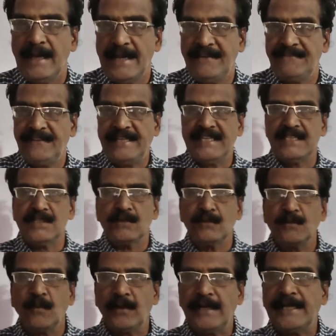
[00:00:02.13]
Hi friends,
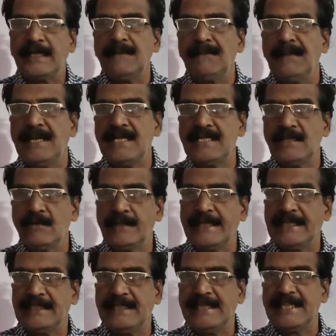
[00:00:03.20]
good morning. Please look
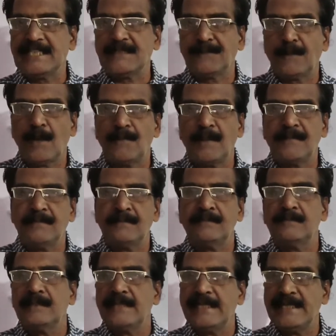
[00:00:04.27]
at the next
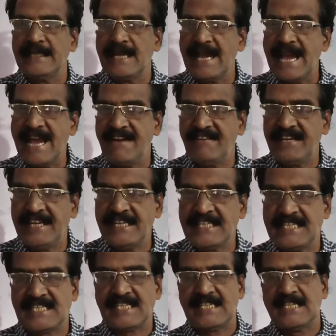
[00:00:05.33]
problem in
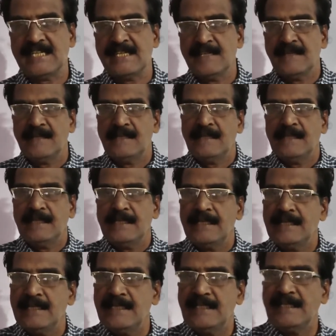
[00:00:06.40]
averages.
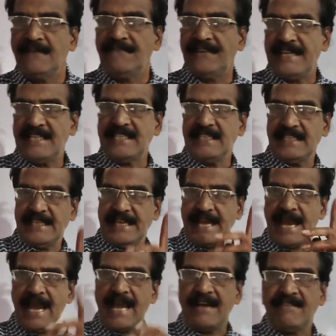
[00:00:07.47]
See friends,
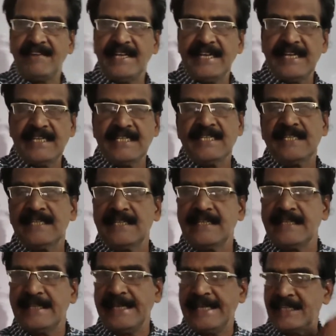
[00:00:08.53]
the average
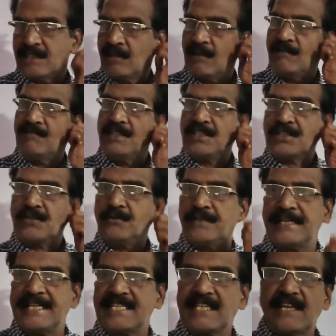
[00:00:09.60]
age of the
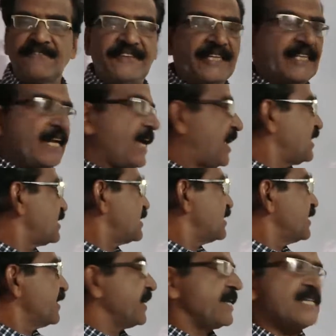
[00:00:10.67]
students of a class
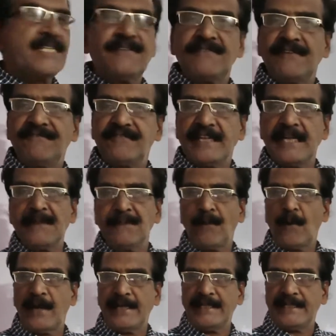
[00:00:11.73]
is
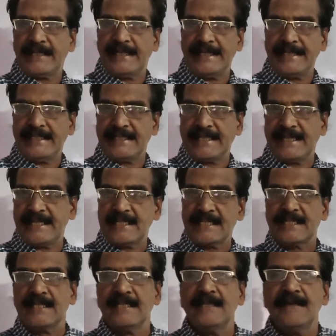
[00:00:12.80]
15.8
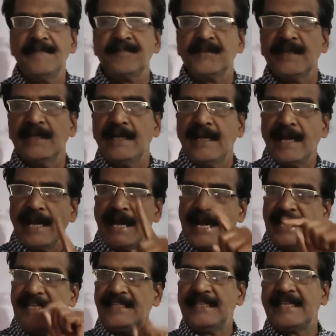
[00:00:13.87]
years
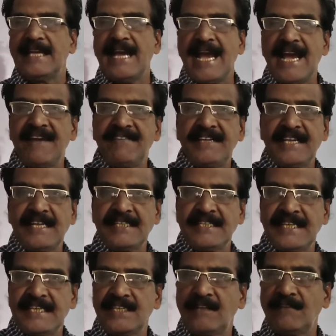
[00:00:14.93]
and the average
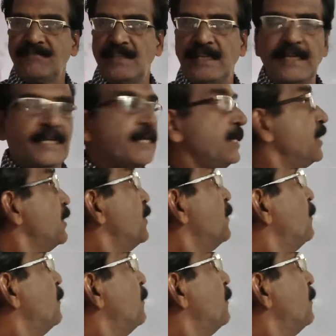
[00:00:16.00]
age of the